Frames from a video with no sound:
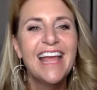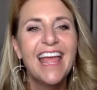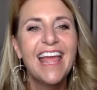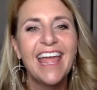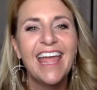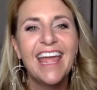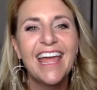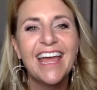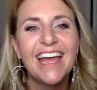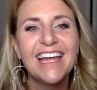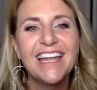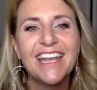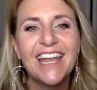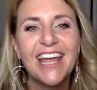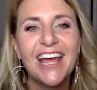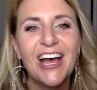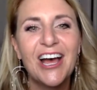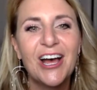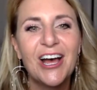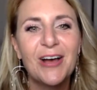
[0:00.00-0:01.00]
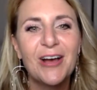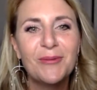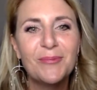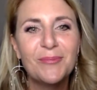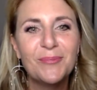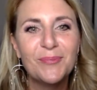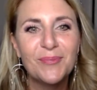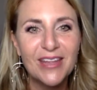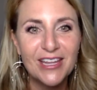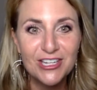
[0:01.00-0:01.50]
And
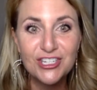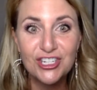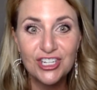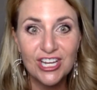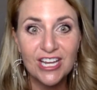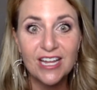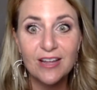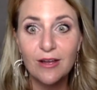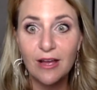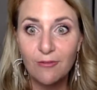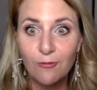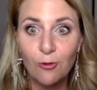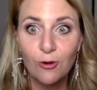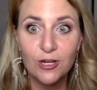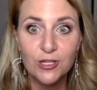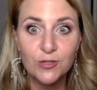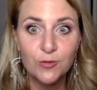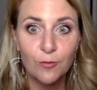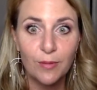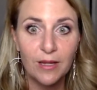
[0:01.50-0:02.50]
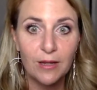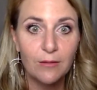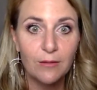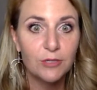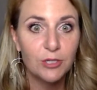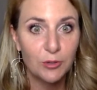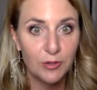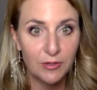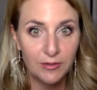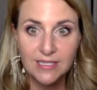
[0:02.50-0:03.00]
um, and she, of course, will be
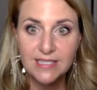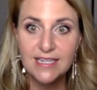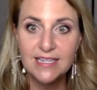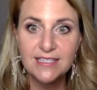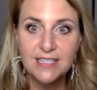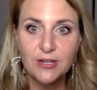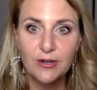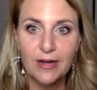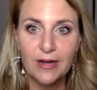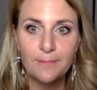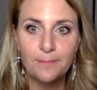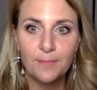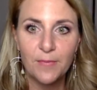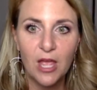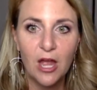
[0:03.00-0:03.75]
doing the CC cream.